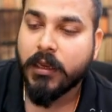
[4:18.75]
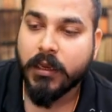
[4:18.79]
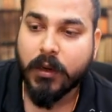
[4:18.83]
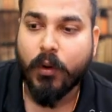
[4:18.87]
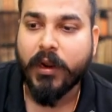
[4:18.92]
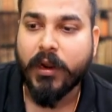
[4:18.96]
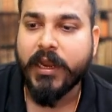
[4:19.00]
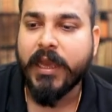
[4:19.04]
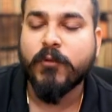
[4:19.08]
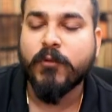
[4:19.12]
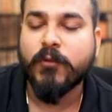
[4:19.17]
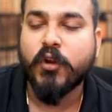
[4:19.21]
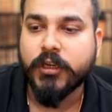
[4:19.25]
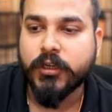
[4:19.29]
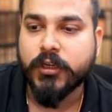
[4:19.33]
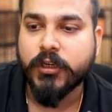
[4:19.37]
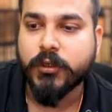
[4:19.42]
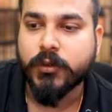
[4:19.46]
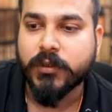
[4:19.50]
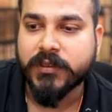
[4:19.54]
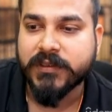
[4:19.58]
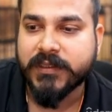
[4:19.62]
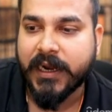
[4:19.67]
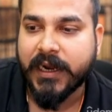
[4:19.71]
Now what I'm going to
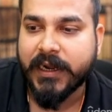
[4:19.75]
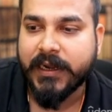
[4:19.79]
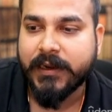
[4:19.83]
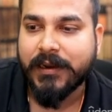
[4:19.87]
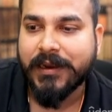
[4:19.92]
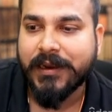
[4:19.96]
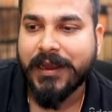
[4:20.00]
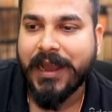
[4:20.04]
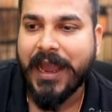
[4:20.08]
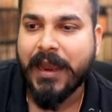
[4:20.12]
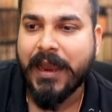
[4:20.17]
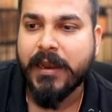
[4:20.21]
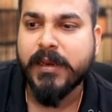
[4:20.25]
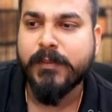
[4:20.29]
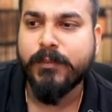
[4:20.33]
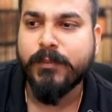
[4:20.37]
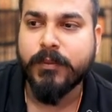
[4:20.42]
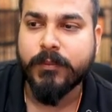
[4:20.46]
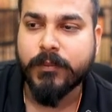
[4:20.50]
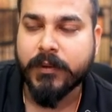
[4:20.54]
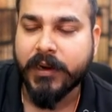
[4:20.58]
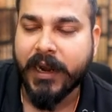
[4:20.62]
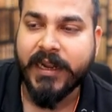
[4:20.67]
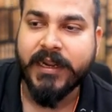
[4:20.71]
do is that I'll
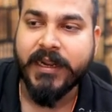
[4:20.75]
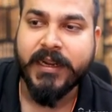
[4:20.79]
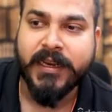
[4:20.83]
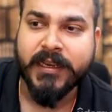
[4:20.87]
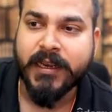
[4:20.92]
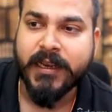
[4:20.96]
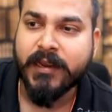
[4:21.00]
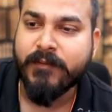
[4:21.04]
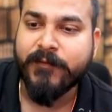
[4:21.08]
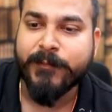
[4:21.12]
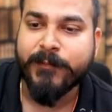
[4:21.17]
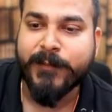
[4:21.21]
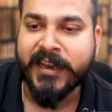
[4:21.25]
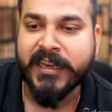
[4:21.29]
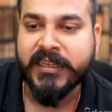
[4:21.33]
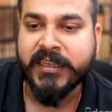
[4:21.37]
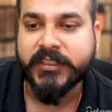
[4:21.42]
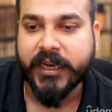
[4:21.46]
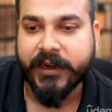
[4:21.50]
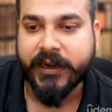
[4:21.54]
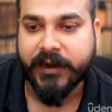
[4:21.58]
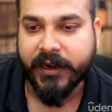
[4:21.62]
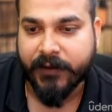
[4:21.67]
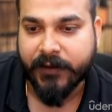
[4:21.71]
write in a very
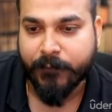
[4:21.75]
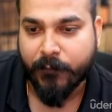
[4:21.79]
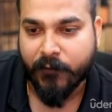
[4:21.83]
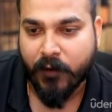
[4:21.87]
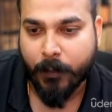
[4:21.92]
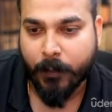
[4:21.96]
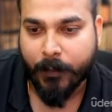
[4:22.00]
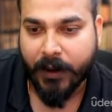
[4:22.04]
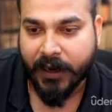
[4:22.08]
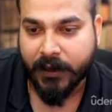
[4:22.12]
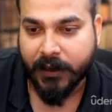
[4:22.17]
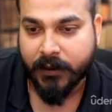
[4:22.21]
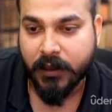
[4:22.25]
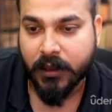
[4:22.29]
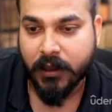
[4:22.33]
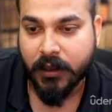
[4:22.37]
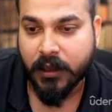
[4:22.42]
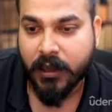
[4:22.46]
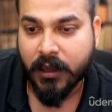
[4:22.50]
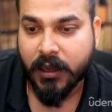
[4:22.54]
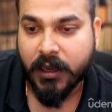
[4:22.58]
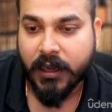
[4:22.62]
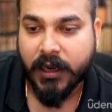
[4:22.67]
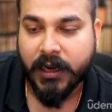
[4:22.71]
generic format.
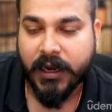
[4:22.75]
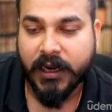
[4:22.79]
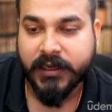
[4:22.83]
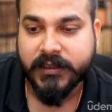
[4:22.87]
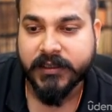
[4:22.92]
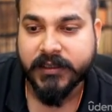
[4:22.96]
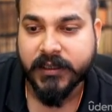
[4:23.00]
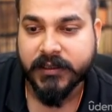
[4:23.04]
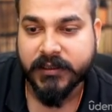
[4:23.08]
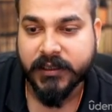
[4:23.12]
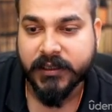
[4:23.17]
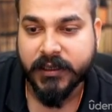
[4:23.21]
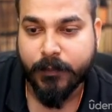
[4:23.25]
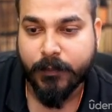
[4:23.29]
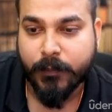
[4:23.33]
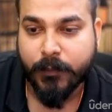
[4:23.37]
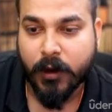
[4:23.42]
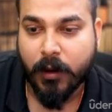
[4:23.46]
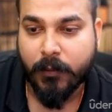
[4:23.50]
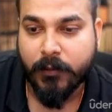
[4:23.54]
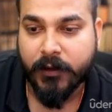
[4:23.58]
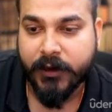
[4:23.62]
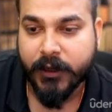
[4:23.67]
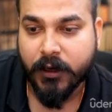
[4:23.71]
Let's consider
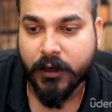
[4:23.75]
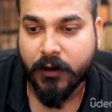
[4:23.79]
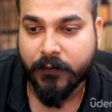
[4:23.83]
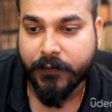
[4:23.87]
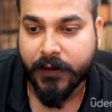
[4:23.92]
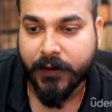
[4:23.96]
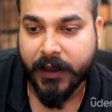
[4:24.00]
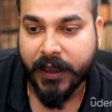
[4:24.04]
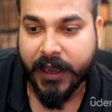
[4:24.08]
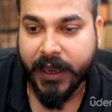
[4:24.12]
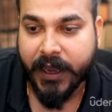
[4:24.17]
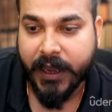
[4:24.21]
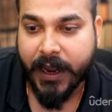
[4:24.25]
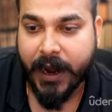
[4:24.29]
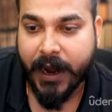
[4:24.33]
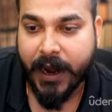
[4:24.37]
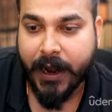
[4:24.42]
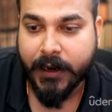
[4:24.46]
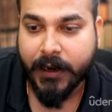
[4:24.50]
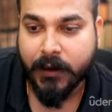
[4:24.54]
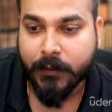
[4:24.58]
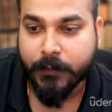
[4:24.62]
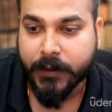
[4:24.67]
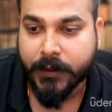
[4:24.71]
probability of A
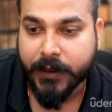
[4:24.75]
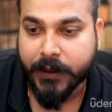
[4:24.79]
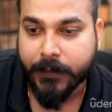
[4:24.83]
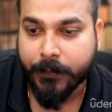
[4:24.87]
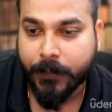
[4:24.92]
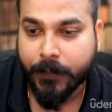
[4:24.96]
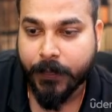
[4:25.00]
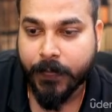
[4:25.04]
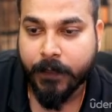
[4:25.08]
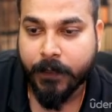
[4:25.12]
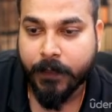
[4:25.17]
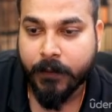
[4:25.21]
and B.